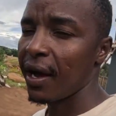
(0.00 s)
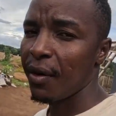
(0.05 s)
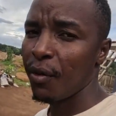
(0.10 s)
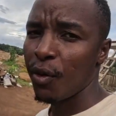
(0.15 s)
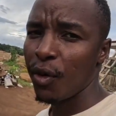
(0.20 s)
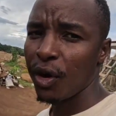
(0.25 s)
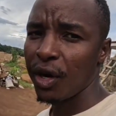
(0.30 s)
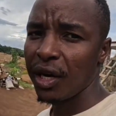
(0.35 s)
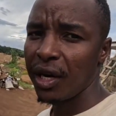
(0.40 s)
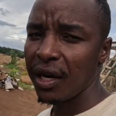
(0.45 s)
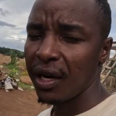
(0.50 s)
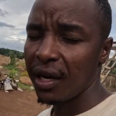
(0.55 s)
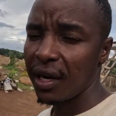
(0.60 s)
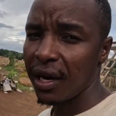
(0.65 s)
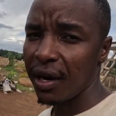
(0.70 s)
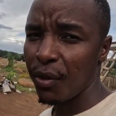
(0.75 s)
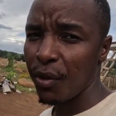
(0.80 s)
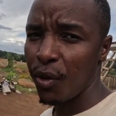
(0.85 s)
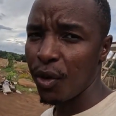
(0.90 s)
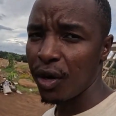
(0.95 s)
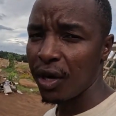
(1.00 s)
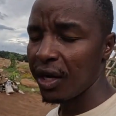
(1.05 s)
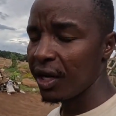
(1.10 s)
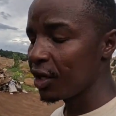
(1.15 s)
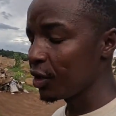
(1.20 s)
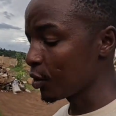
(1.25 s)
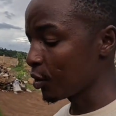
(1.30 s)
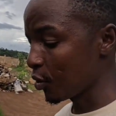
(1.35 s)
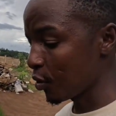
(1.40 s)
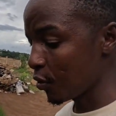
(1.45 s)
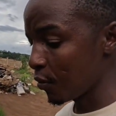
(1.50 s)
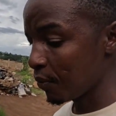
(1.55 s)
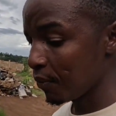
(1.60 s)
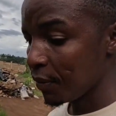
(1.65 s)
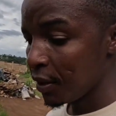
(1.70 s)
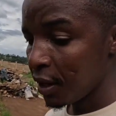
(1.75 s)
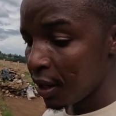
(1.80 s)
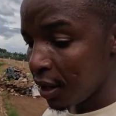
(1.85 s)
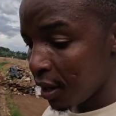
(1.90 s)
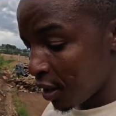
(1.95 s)
a wall in your home,
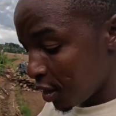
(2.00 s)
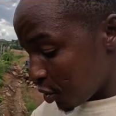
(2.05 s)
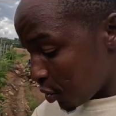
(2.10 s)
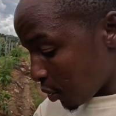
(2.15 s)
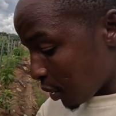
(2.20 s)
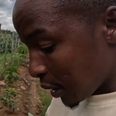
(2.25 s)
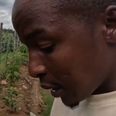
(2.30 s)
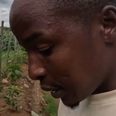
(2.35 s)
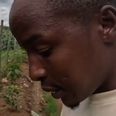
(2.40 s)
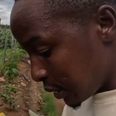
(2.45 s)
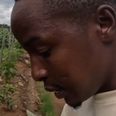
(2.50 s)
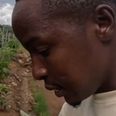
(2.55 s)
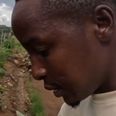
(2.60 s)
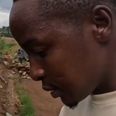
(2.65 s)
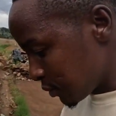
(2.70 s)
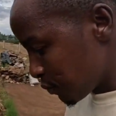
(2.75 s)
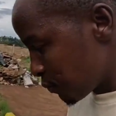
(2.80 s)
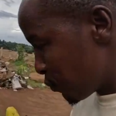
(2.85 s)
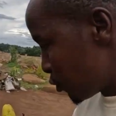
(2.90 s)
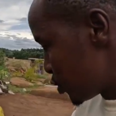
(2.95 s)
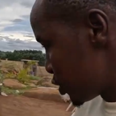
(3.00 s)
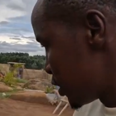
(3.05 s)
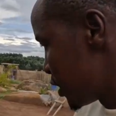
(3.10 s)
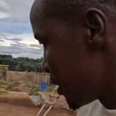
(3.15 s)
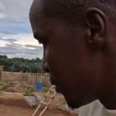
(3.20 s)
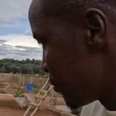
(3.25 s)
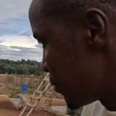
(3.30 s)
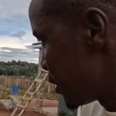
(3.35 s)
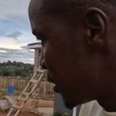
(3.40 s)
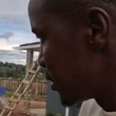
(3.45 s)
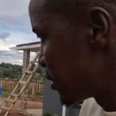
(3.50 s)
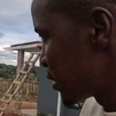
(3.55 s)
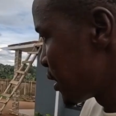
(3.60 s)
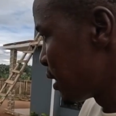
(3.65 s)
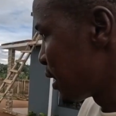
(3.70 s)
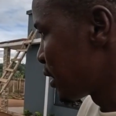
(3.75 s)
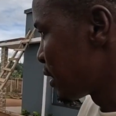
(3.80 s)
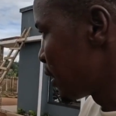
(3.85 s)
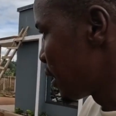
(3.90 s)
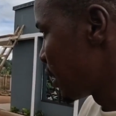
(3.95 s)
you can at least push them inside
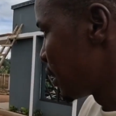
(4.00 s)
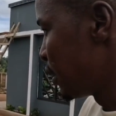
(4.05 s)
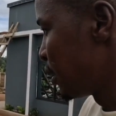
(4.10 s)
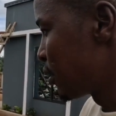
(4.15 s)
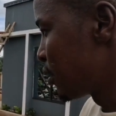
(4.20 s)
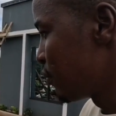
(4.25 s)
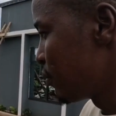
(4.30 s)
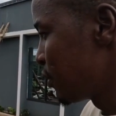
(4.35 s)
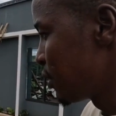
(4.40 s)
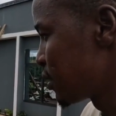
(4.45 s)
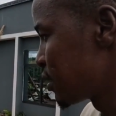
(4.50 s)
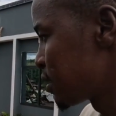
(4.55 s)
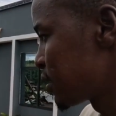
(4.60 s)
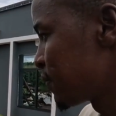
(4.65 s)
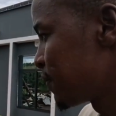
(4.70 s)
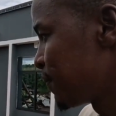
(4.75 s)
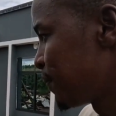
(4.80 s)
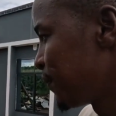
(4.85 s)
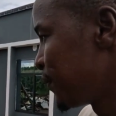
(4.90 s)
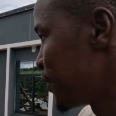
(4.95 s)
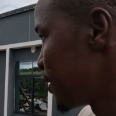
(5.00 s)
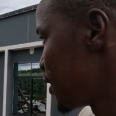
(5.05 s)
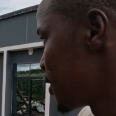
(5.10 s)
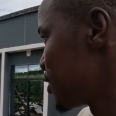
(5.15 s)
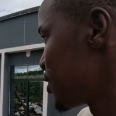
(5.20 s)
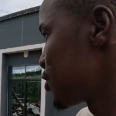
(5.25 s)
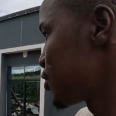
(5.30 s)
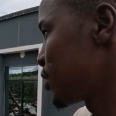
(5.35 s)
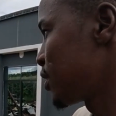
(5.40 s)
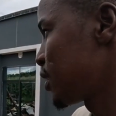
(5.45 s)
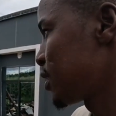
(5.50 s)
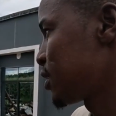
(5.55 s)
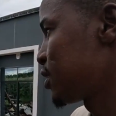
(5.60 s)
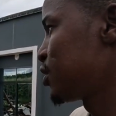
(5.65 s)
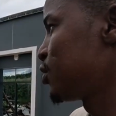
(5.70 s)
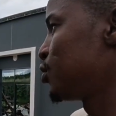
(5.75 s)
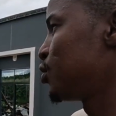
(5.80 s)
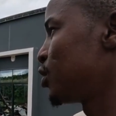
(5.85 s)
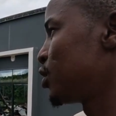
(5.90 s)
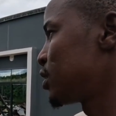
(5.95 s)
a little bit, so that
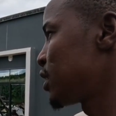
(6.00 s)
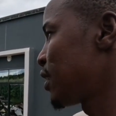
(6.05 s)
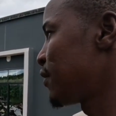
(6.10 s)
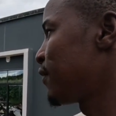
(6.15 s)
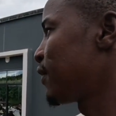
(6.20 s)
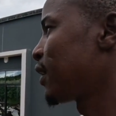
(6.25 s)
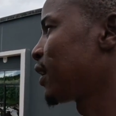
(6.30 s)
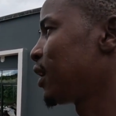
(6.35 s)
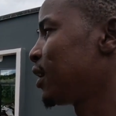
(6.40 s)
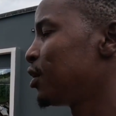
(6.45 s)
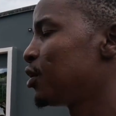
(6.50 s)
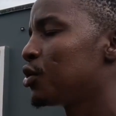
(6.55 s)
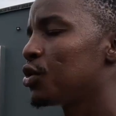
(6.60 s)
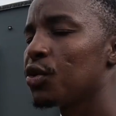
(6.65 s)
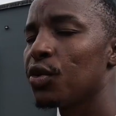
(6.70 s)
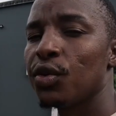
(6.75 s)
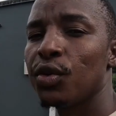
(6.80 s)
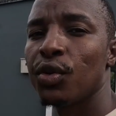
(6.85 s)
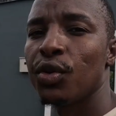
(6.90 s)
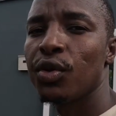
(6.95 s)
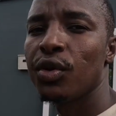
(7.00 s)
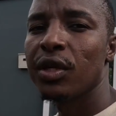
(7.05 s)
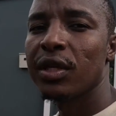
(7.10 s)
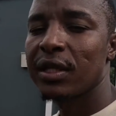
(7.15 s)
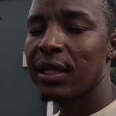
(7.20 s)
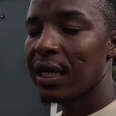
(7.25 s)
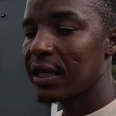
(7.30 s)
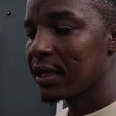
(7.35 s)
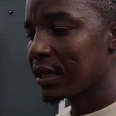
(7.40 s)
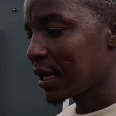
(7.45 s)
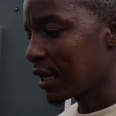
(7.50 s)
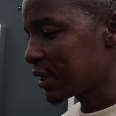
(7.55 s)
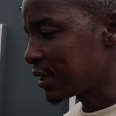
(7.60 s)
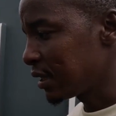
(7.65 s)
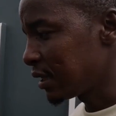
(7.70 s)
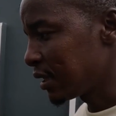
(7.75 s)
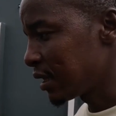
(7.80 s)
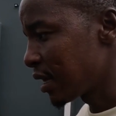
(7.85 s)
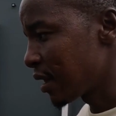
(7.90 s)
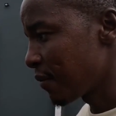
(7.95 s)
you don't have again to start
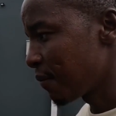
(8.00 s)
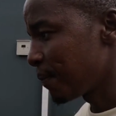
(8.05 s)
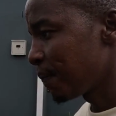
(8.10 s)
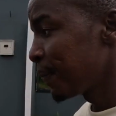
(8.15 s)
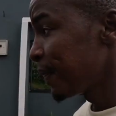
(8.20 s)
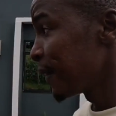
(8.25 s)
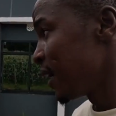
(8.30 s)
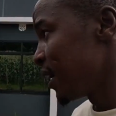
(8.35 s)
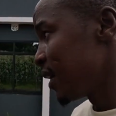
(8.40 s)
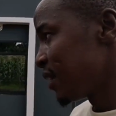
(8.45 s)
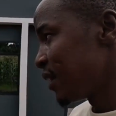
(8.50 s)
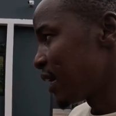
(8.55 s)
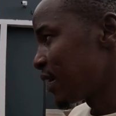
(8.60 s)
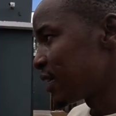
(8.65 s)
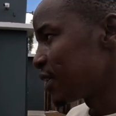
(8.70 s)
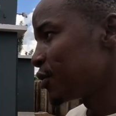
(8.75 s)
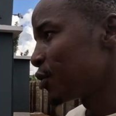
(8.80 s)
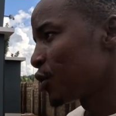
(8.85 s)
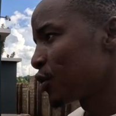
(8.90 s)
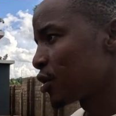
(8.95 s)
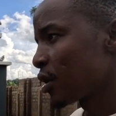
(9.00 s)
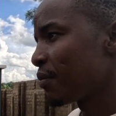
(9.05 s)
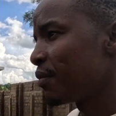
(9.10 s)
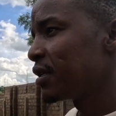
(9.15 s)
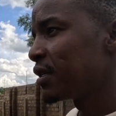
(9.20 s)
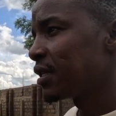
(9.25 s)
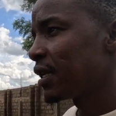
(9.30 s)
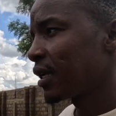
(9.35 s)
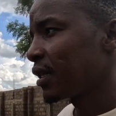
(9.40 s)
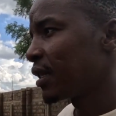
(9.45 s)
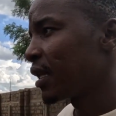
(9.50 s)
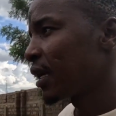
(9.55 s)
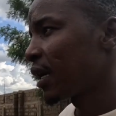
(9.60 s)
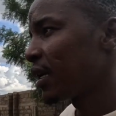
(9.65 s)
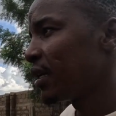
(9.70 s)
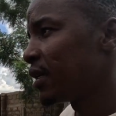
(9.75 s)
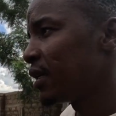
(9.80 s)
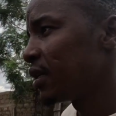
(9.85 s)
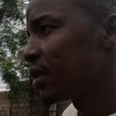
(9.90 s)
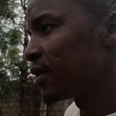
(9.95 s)
cutting them. That is also a mistake that I
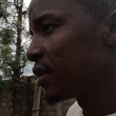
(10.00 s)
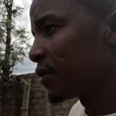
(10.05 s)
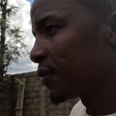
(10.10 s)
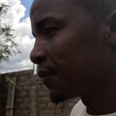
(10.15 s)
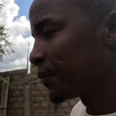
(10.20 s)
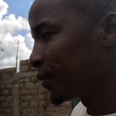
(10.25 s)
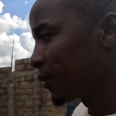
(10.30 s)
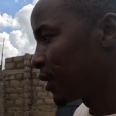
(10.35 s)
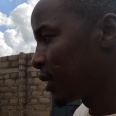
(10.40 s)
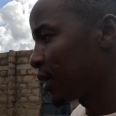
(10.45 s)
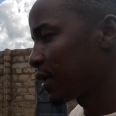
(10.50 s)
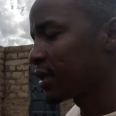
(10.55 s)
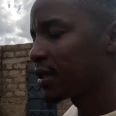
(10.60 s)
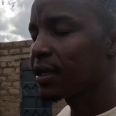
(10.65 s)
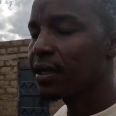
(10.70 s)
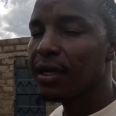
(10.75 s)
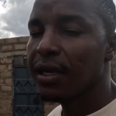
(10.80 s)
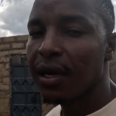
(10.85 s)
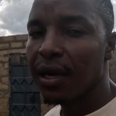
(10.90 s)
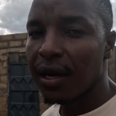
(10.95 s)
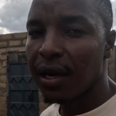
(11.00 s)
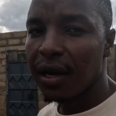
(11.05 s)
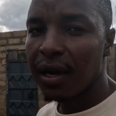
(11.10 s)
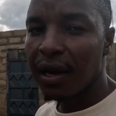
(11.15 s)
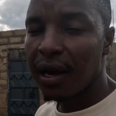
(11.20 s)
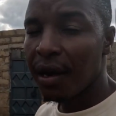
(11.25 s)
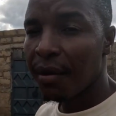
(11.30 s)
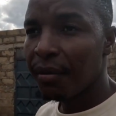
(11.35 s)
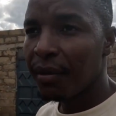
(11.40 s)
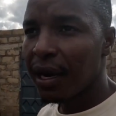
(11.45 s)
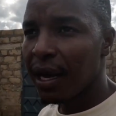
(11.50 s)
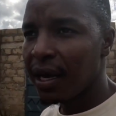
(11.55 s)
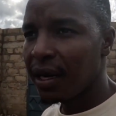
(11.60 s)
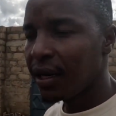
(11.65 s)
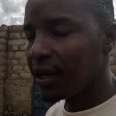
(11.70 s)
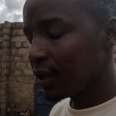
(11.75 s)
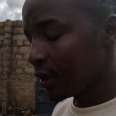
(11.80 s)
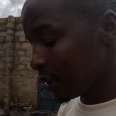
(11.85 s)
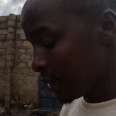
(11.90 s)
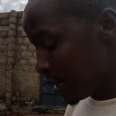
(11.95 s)
did, that I'm
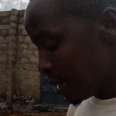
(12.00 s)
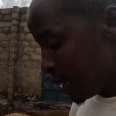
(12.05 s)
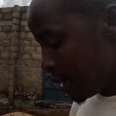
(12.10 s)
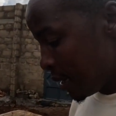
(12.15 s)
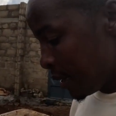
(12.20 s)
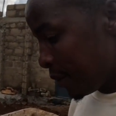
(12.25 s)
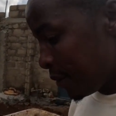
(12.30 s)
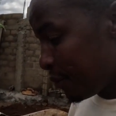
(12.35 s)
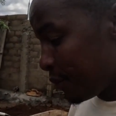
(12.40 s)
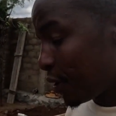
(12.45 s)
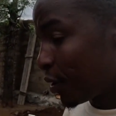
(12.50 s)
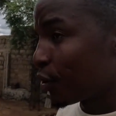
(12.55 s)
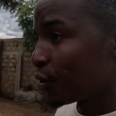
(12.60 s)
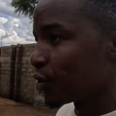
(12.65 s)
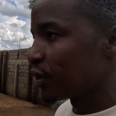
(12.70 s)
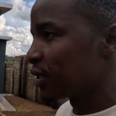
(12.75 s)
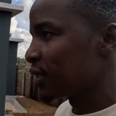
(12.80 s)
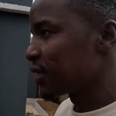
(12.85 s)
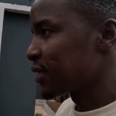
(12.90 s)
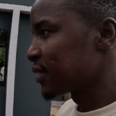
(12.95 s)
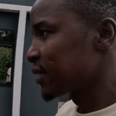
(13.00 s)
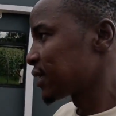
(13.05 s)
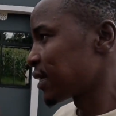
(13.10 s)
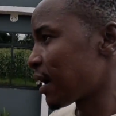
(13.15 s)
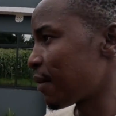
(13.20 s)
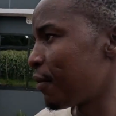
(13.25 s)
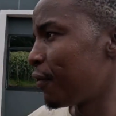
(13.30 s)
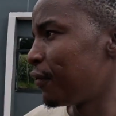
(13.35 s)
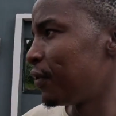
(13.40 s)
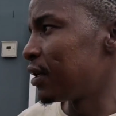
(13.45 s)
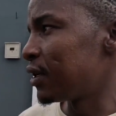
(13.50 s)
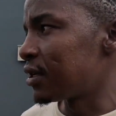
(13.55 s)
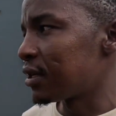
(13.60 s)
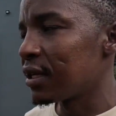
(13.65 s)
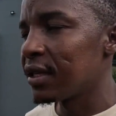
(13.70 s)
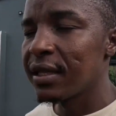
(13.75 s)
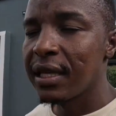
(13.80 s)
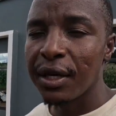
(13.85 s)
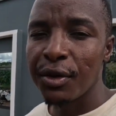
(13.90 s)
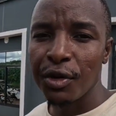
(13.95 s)
learning, because some of the
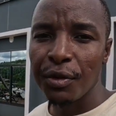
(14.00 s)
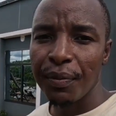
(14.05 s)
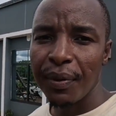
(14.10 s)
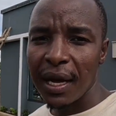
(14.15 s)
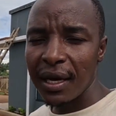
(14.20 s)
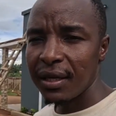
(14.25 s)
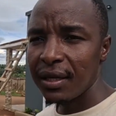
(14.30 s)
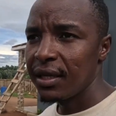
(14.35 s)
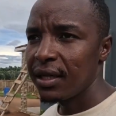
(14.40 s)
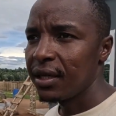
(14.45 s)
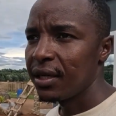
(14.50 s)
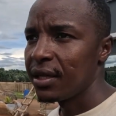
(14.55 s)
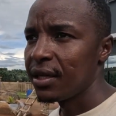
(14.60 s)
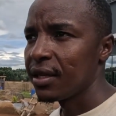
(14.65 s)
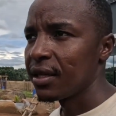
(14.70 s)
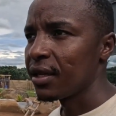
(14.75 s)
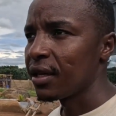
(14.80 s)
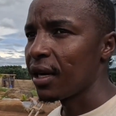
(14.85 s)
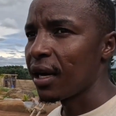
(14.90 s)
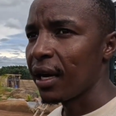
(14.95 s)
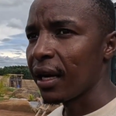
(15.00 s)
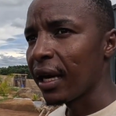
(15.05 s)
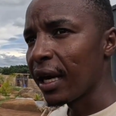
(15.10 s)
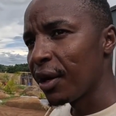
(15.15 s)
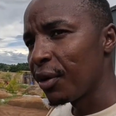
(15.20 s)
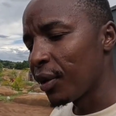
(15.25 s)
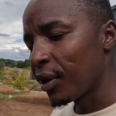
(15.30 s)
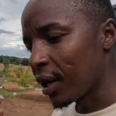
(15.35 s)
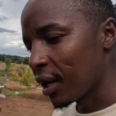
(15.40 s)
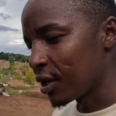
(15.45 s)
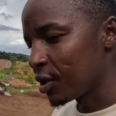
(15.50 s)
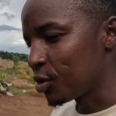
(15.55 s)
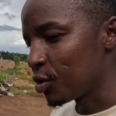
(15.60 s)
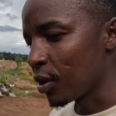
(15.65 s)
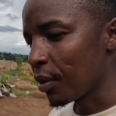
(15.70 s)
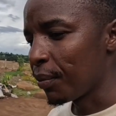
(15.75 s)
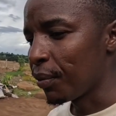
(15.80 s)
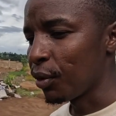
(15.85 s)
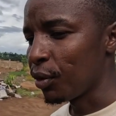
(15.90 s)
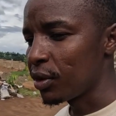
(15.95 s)
trees that we planted, again we had
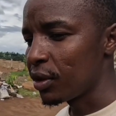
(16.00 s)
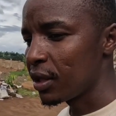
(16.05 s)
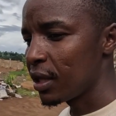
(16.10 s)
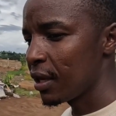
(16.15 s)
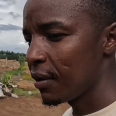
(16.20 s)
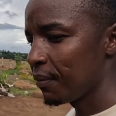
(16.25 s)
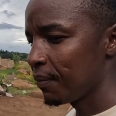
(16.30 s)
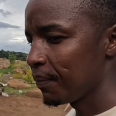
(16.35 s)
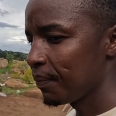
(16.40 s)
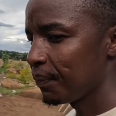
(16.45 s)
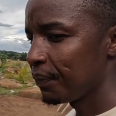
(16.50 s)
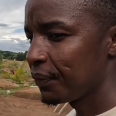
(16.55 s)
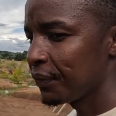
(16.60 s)
to uproot them.